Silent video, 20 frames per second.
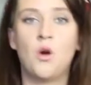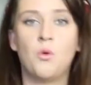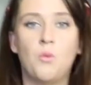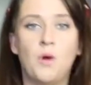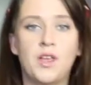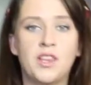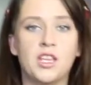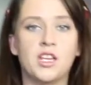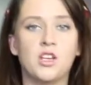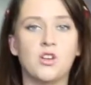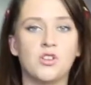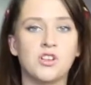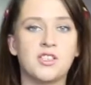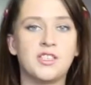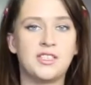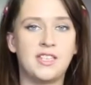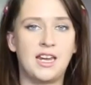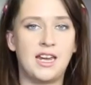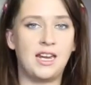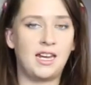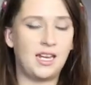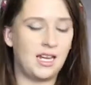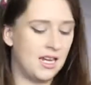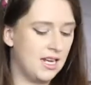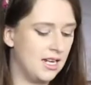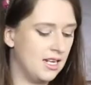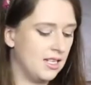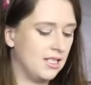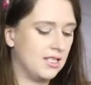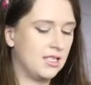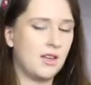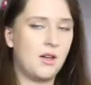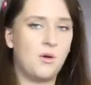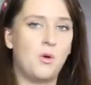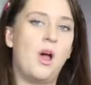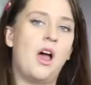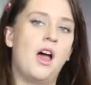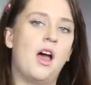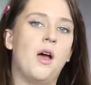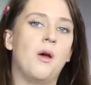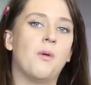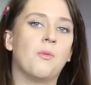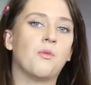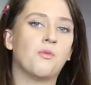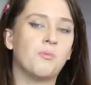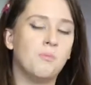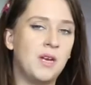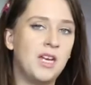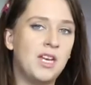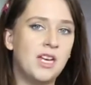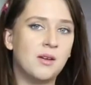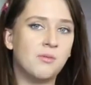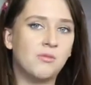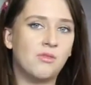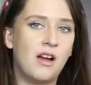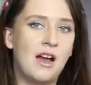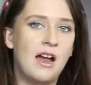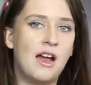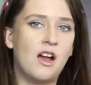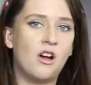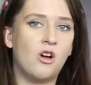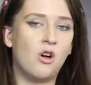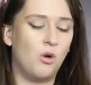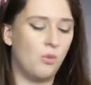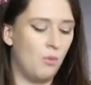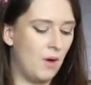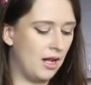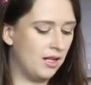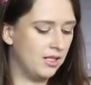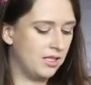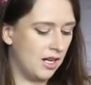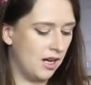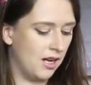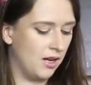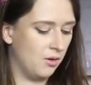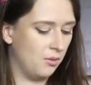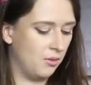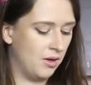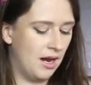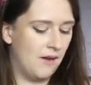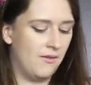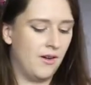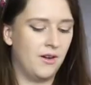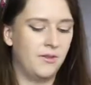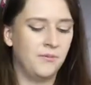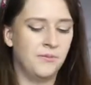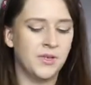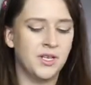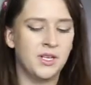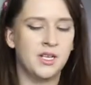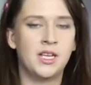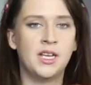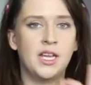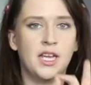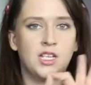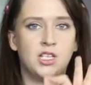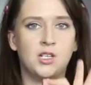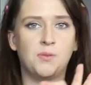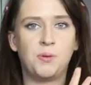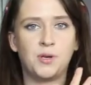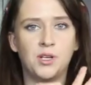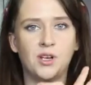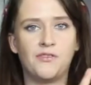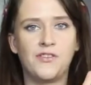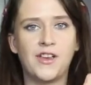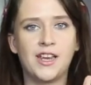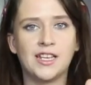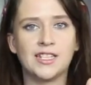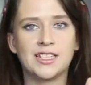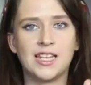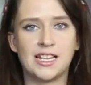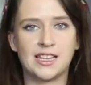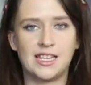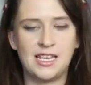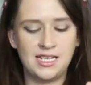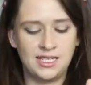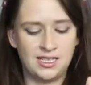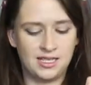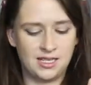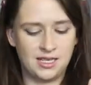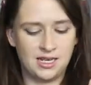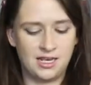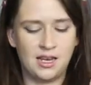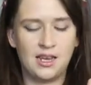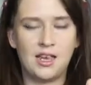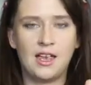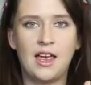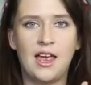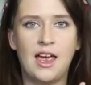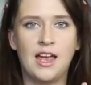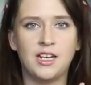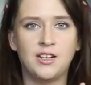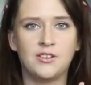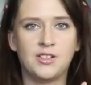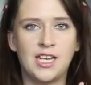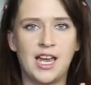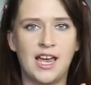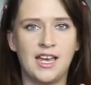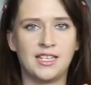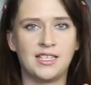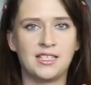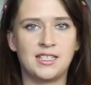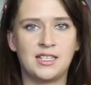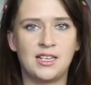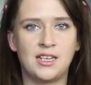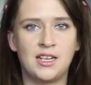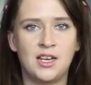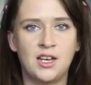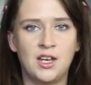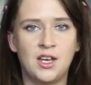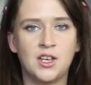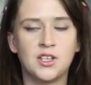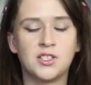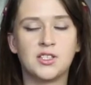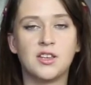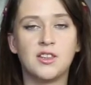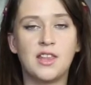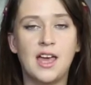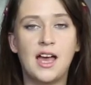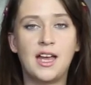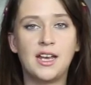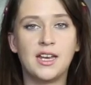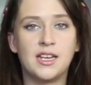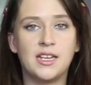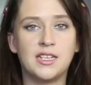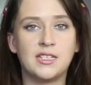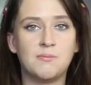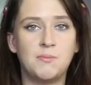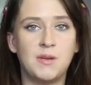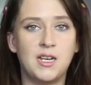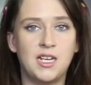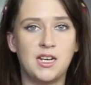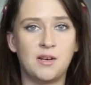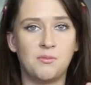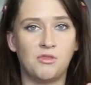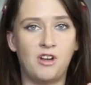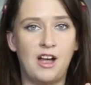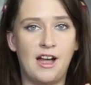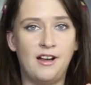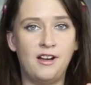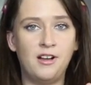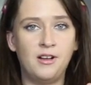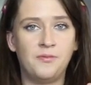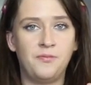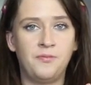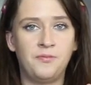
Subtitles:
whether your steak is medium rare or well done or whatever is you put your fingers like this and you test. So that is medium rare.